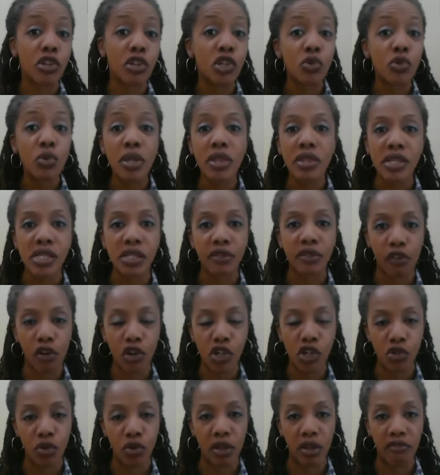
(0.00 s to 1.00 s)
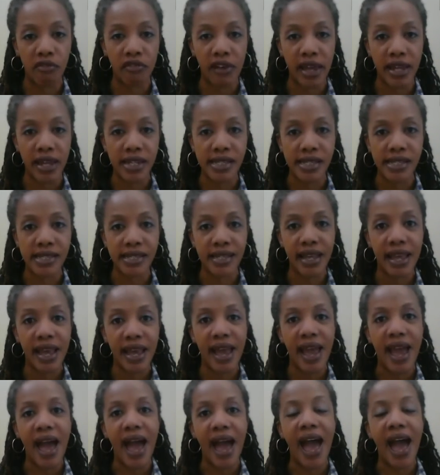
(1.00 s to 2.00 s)
doing these virtual events,
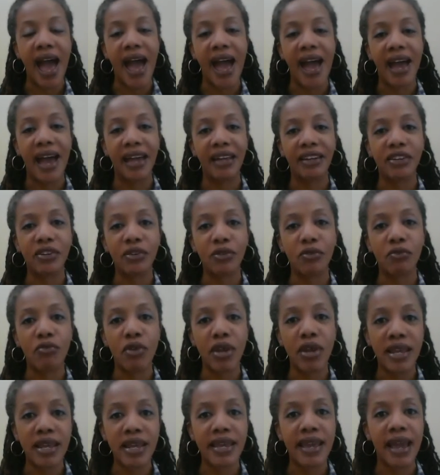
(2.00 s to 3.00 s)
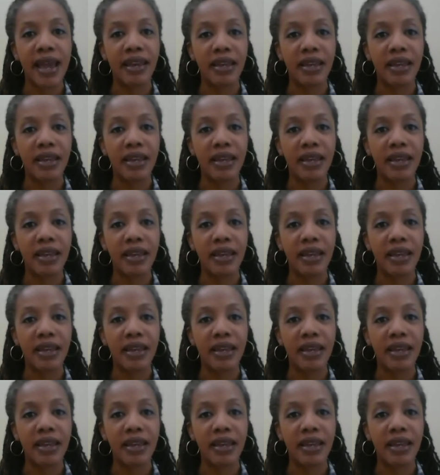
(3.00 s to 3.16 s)
and really